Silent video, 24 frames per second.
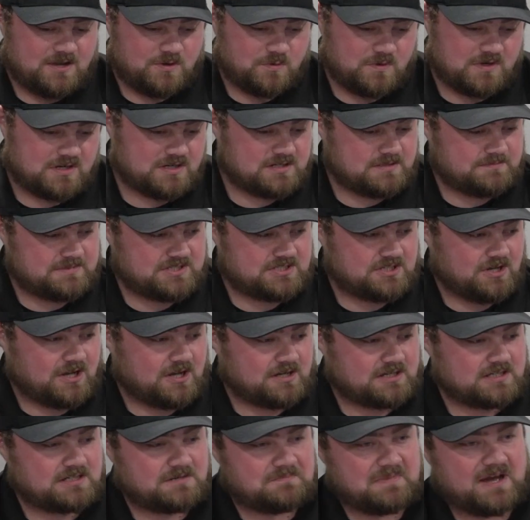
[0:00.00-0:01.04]
we're going to be
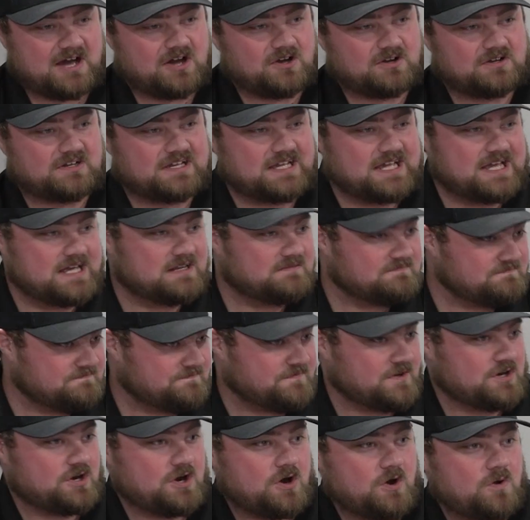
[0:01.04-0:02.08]
talking about
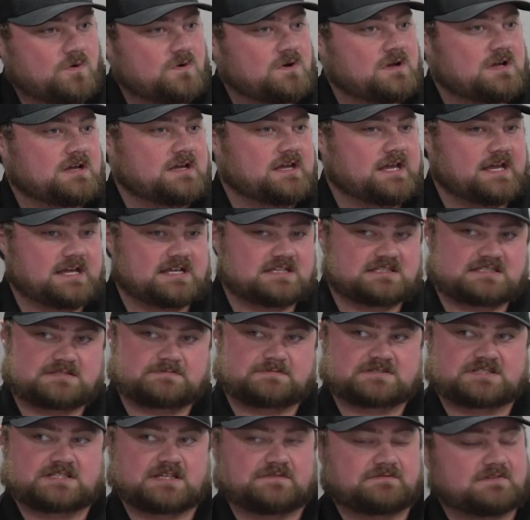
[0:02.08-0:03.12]
in-furrow, and
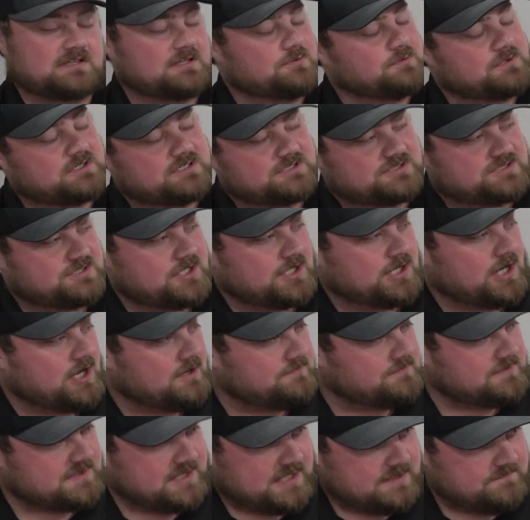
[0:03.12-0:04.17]
specifically we're going to start
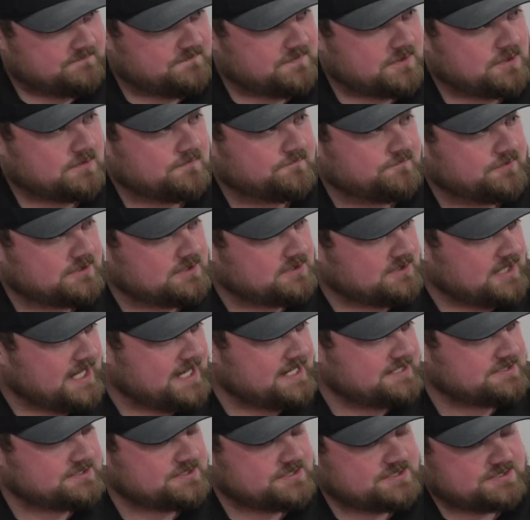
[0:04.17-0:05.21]
off with in-furrow
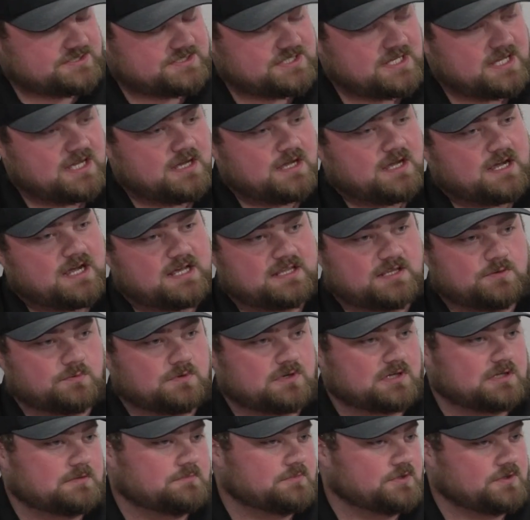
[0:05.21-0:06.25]
fertilizers, and then
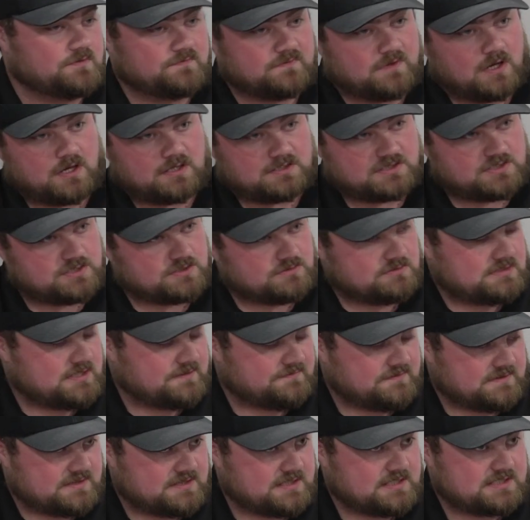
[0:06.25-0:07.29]
we're going to move on to
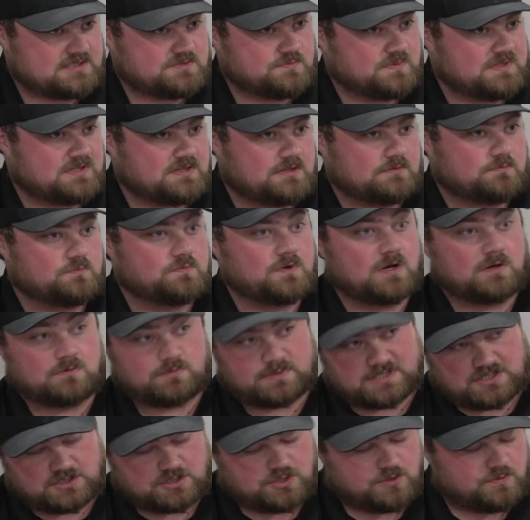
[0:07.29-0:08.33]
different things with what
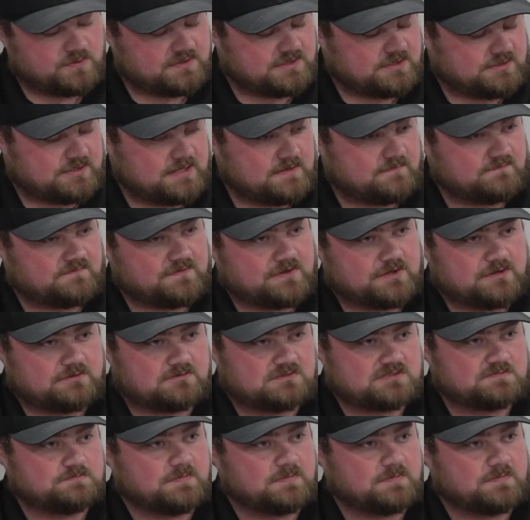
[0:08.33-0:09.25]
we could do with our in-furrows.